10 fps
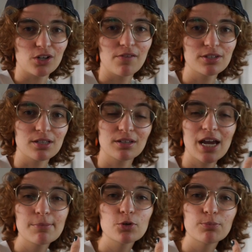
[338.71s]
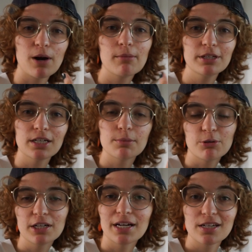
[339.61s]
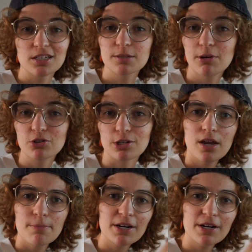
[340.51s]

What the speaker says: obviously. The camera will probably get a pretty nice exposure.